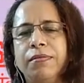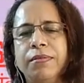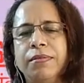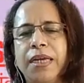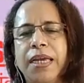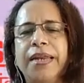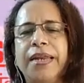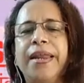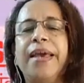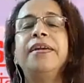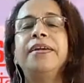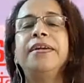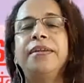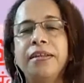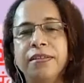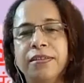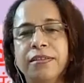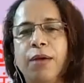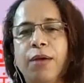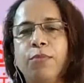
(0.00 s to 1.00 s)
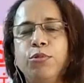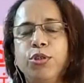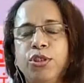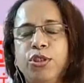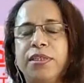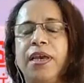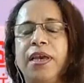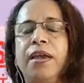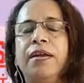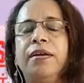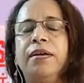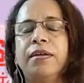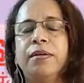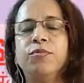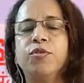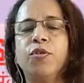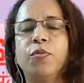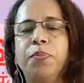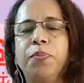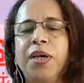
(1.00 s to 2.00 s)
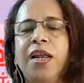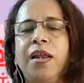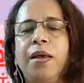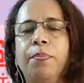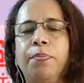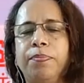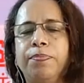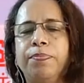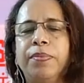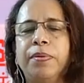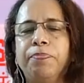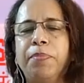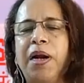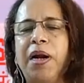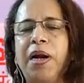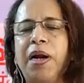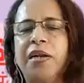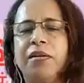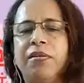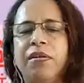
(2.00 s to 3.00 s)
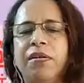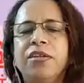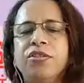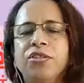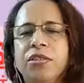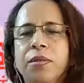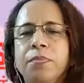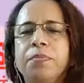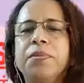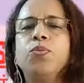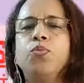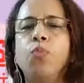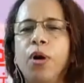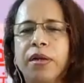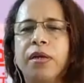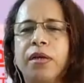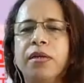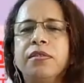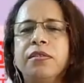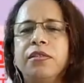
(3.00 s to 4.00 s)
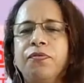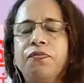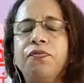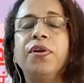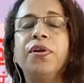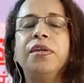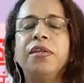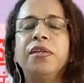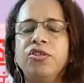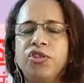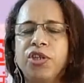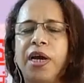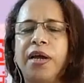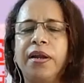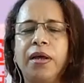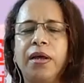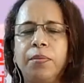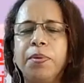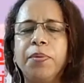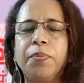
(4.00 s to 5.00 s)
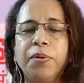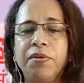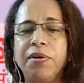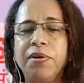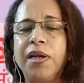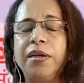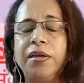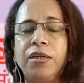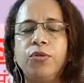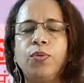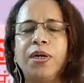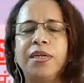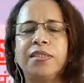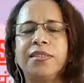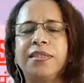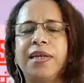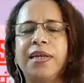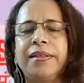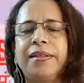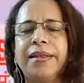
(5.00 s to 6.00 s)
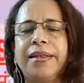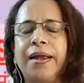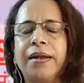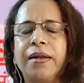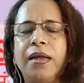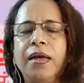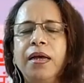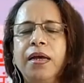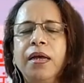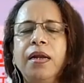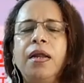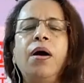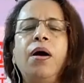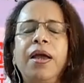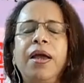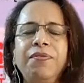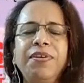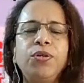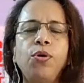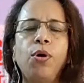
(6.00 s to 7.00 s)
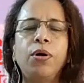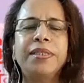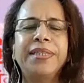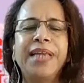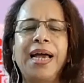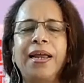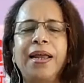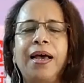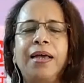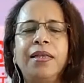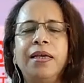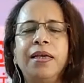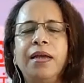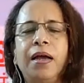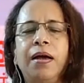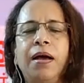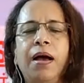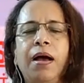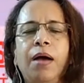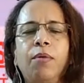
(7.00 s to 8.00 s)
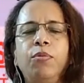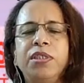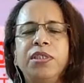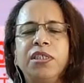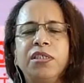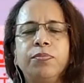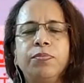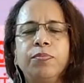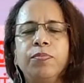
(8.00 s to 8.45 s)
inheritance, I would say, in terms of PLA party relationship is what is different in China, and people really need to understand that. Now, having talked that, I think I would just